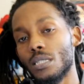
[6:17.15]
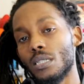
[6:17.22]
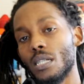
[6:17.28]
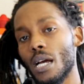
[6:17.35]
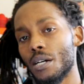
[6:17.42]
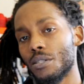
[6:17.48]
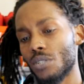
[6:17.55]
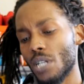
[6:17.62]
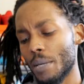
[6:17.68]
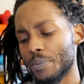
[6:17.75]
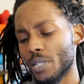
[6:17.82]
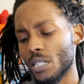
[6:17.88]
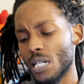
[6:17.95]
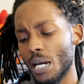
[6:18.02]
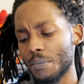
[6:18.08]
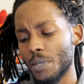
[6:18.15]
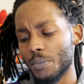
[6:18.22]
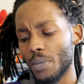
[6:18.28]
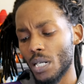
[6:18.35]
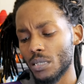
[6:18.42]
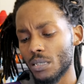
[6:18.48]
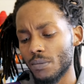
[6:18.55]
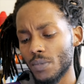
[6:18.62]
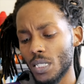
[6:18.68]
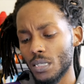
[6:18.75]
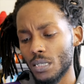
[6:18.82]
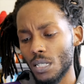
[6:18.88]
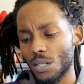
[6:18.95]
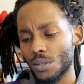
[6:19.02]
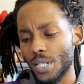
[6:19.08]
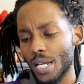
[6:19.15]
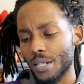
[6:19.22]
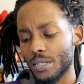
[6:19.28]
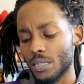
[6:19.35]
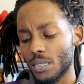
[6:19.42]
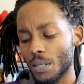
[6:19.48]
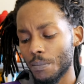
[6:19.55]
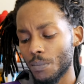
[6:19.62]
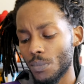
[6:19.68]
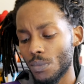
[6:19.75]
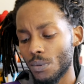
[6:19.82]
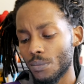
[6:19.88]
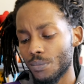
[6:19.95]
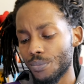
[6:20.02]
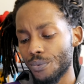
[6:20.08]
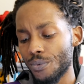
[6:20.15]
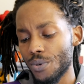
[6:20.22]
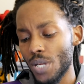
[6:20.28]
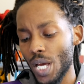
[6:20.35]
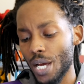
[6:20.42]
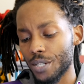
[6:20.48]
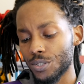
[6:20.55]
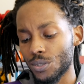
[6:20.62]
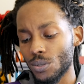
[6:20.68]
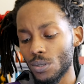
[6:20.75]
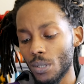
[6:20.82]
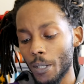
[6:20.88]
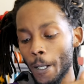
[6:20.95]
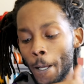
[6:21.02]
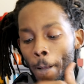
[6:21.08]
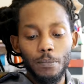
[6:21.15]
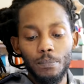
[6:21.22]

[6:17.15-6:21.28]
So y'all drop in the comment box if they sold out, cause I'm not sure.